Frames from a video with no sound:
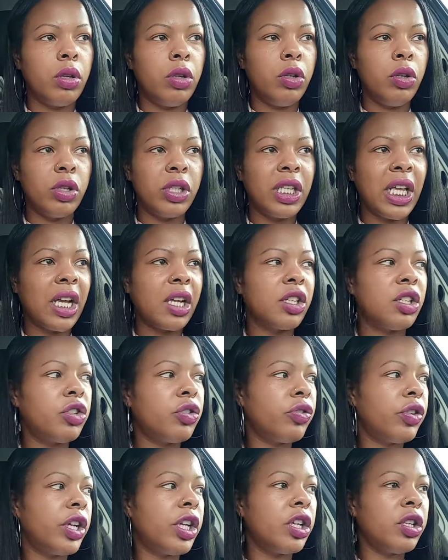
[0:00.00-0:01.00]
Your
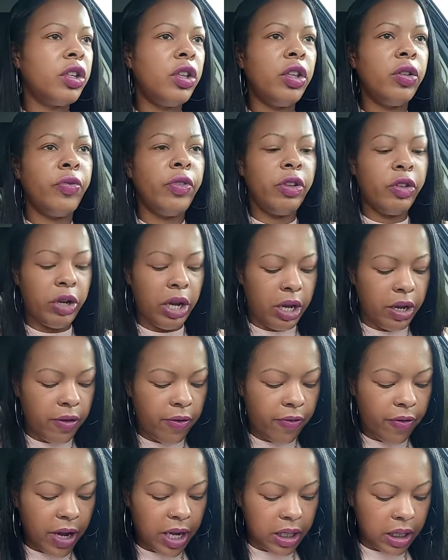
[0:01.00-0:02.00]
sanctuary. You're trying to
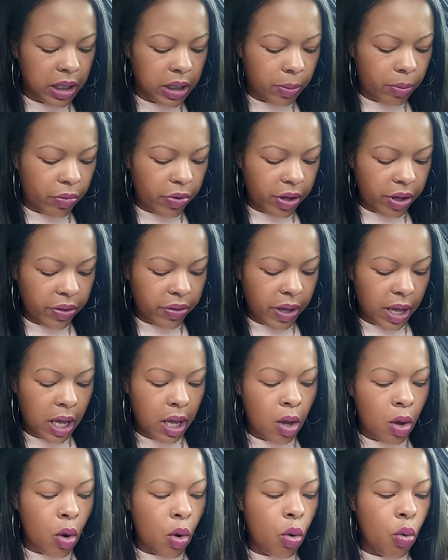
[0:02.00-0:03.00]
find something that...
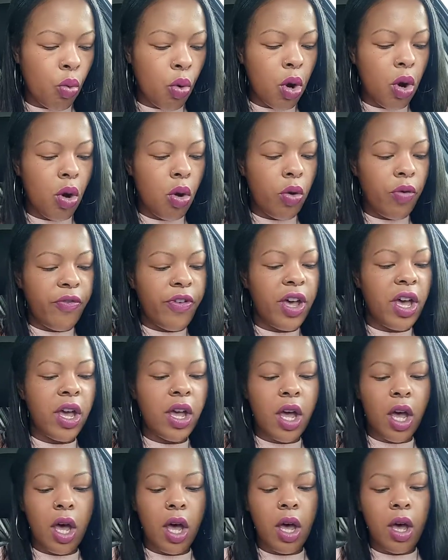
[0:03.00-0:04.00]
Woo,
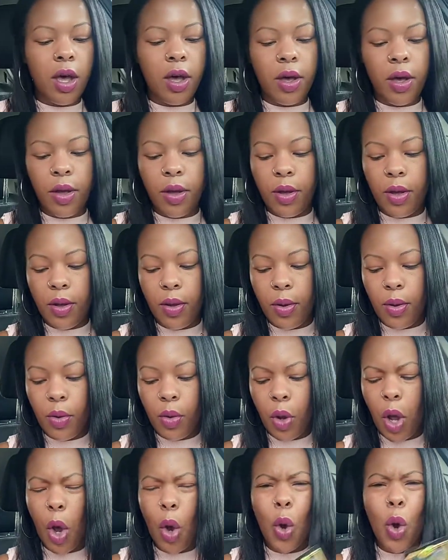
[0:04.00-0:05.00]

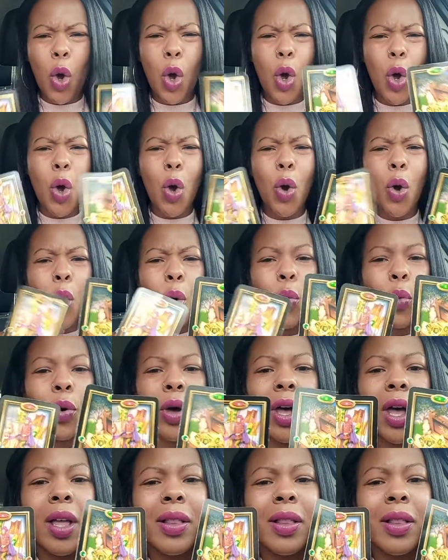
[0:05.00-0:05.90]
Virgo! Ooh!